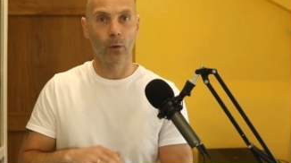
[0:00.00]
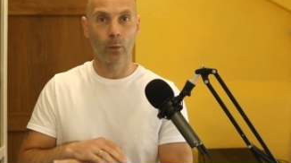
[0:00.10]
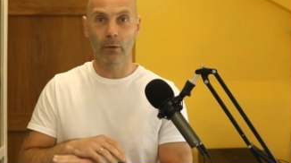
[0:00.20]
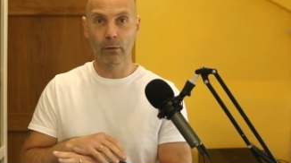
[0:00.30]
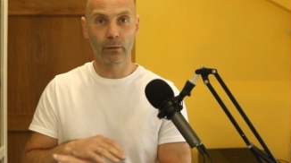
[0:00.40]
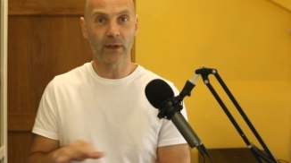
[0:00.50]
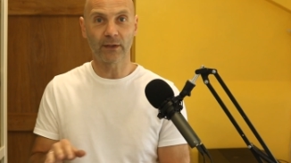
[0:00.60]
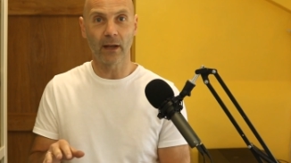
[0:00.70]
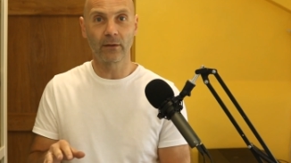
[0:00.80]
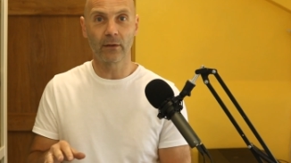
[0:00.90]
We're all
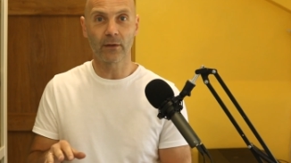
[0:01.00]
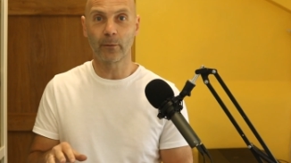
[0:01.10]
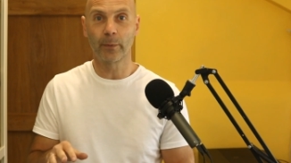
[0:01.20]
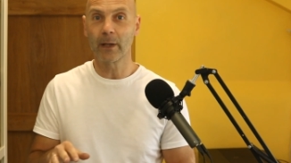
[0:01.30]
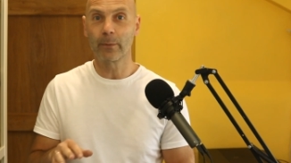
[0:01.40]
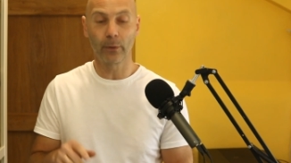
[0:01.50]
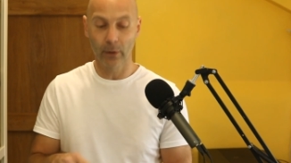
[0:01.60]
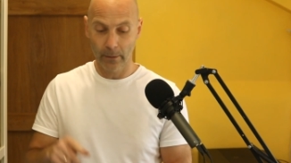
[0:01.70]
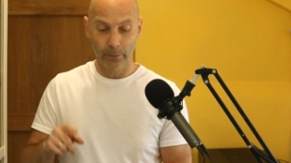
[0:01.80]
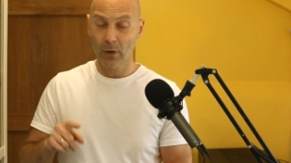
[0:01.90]
descendants of
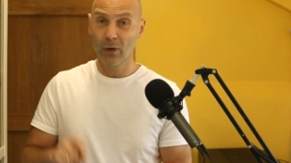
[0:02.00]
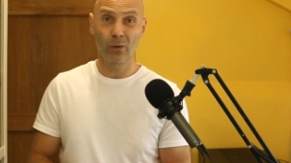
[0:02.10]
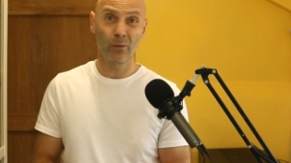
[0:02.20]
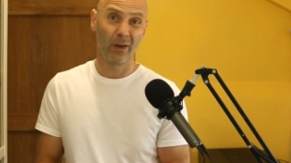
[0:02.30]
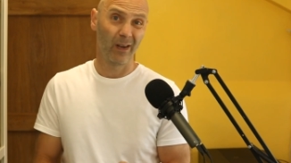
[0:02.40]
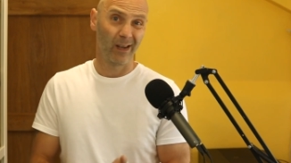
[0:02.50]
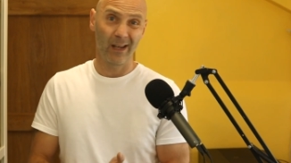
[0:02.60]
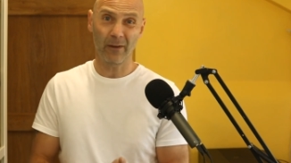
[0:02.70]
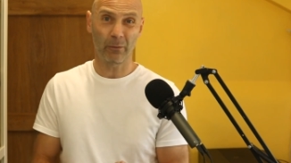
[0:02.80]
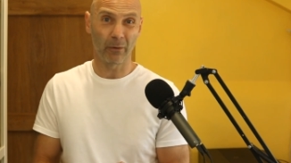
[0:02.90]
people who,
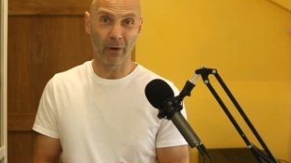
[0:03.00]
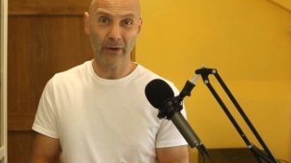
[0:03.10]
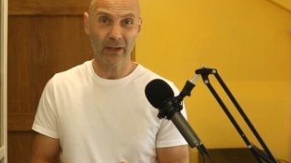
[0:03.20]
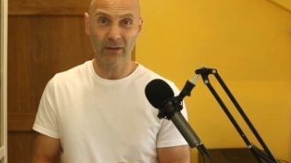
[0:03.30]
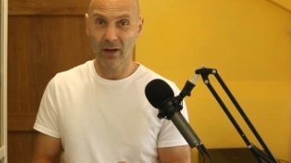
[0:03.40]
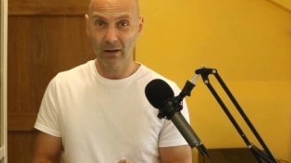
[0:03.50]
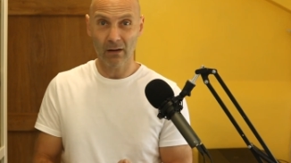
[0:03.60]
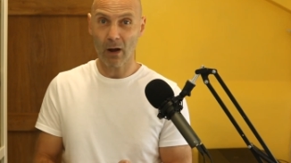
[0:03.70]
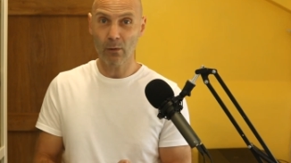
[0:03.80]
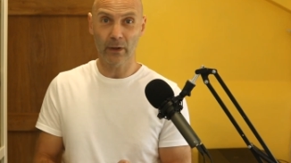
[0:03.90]
if we're honest,
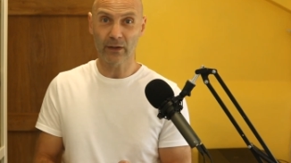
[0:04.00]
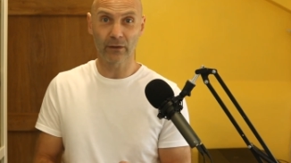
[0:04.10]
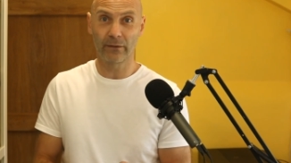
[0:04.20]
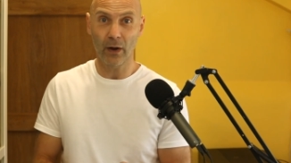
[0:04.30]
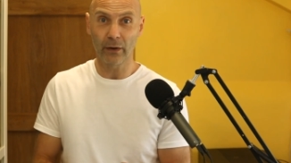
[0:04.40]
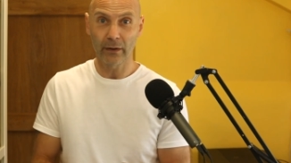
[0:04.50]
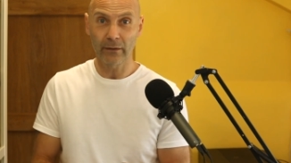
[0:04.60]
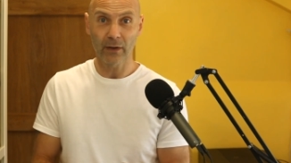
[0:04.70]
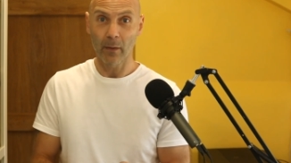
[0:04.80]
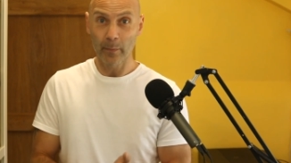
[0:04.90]
only
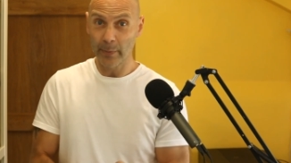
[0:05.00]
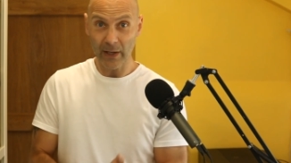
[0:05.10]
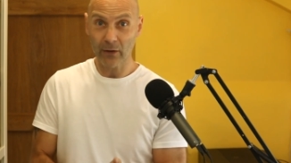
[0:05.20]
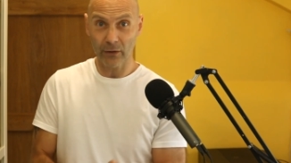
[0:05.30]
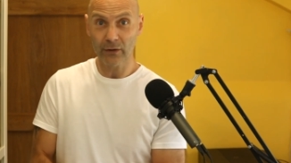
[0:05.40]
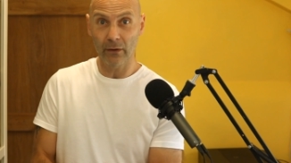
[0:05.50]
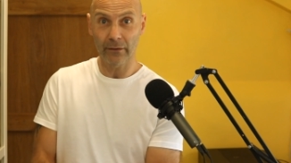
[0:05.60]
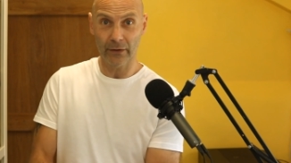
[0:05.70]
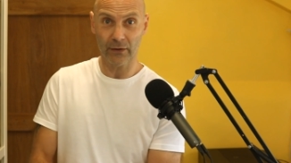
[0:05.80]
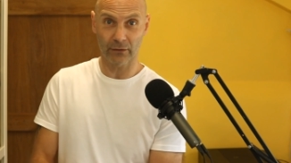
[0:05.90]
survived because
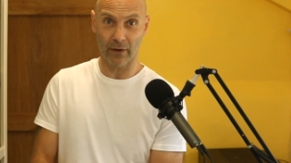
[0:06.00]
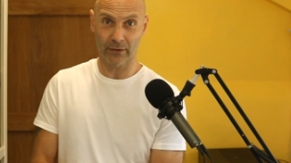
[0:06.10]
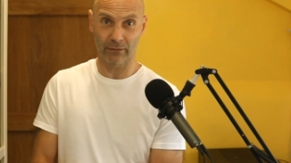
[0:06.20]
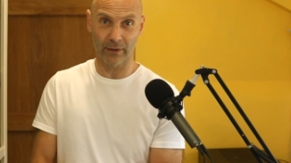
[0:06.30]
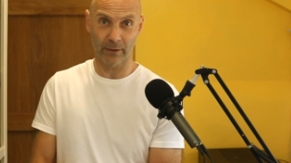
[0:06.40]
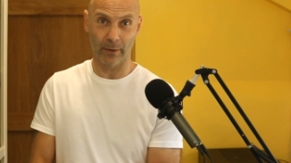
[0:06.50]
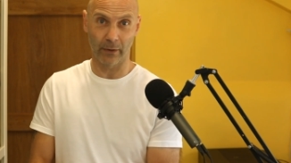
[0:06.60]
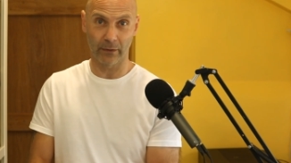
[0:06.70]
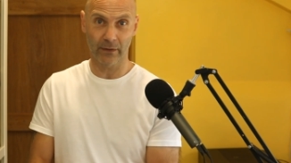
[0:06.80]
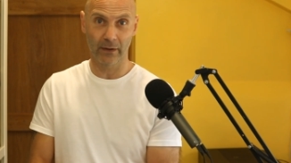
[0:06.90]
of the stress
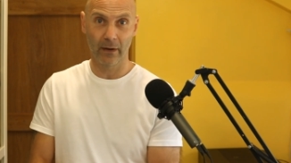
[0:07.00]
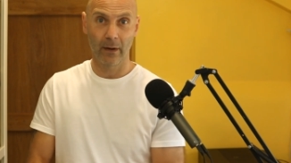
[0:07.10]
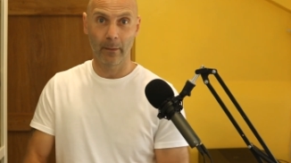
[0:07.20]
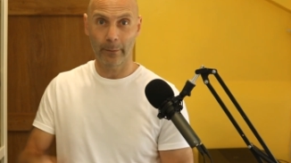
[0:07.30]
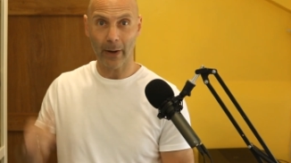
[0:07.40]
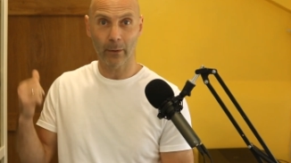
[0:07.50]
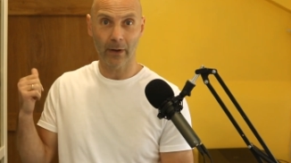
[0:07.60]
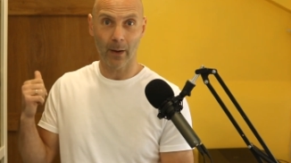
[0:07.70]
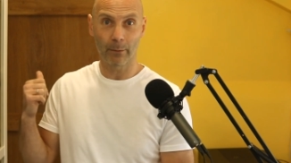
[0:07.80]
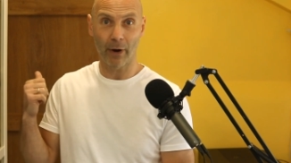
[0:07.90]
response. Back
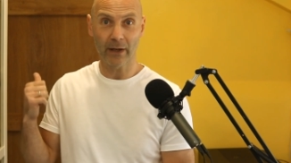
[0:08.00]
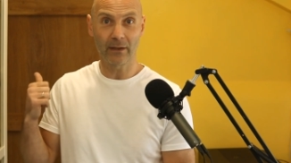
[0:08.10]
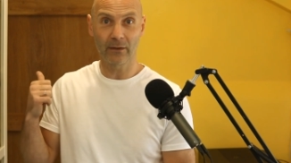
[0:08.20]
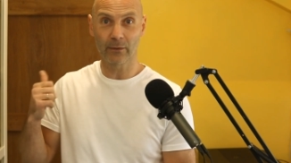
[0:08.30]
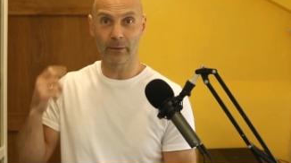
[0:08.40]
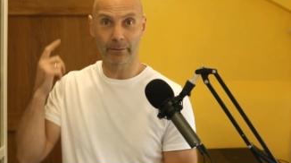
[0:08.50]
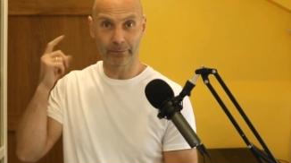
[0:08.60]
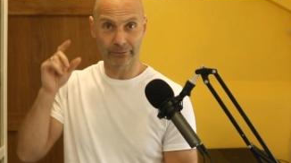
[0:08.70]
when our brains were